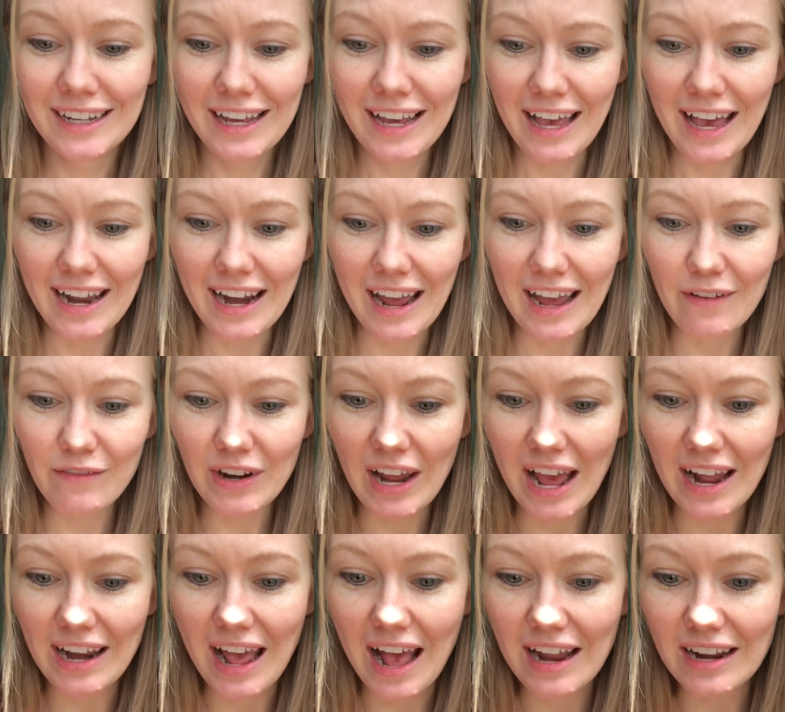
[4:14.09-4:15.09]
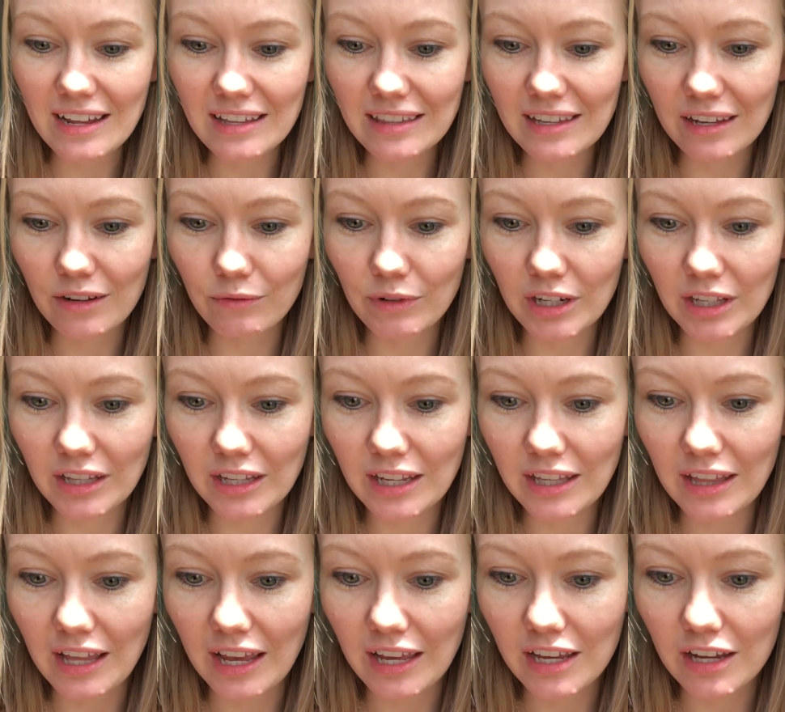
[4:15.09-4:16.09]
and I haven't had anything really
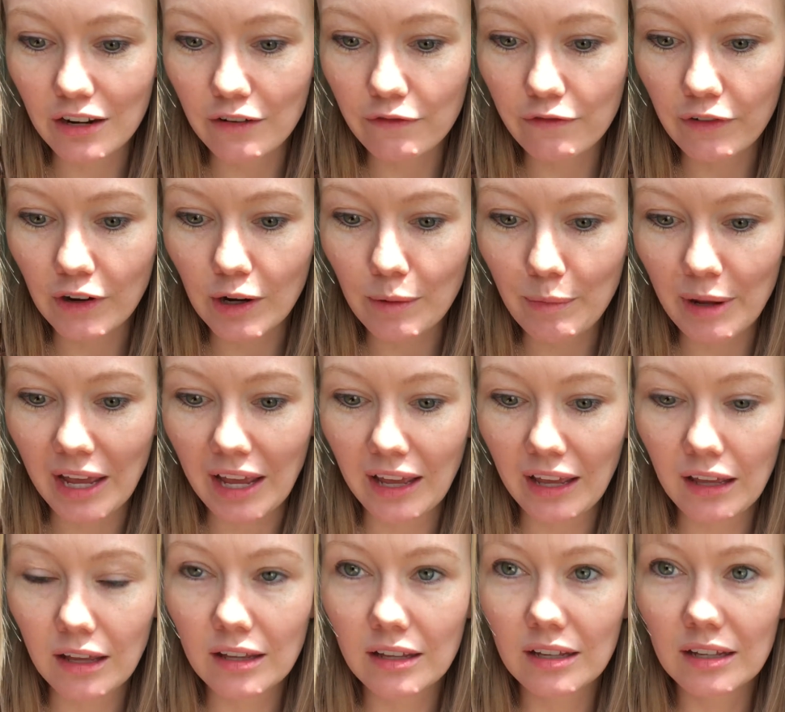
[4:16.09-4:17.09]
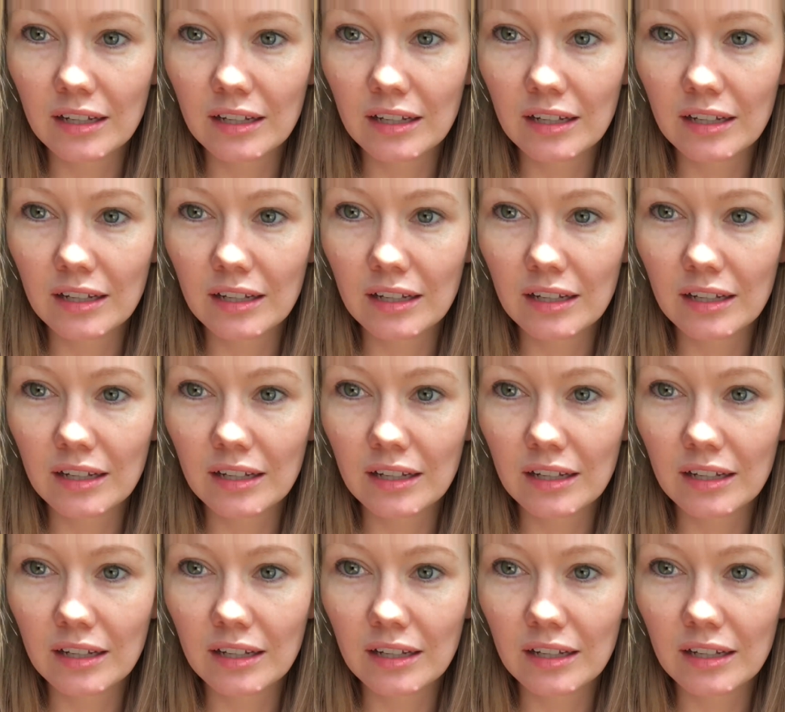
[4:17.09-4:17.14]
like confirming